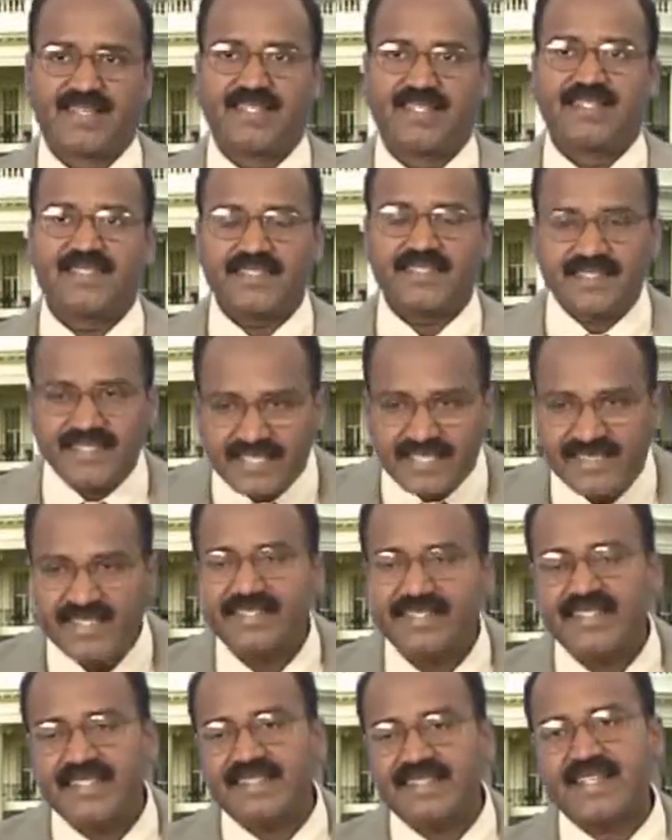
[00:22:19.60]
So this is
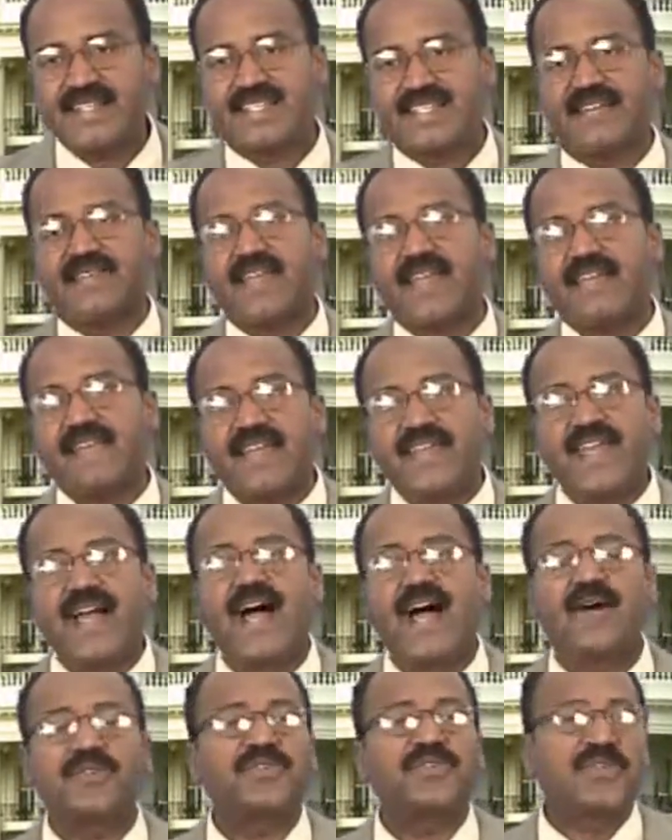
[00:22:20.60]
in such a way we
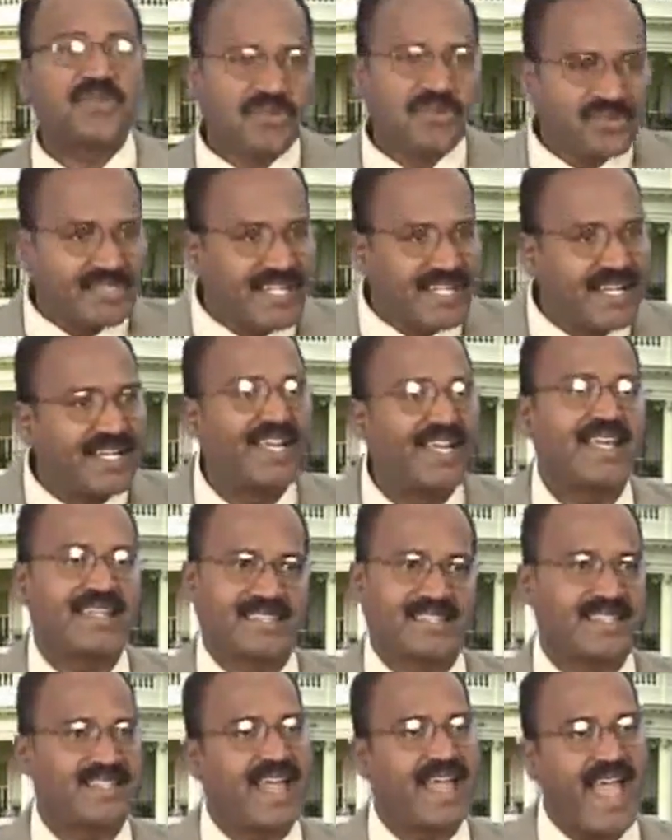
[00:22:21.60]
have to use the
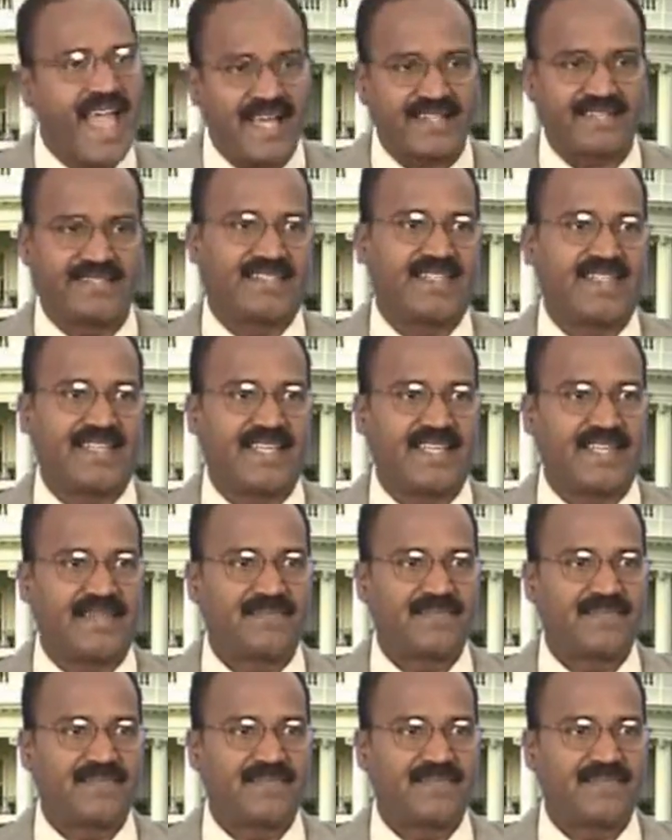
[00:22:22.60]
relation auxiliary.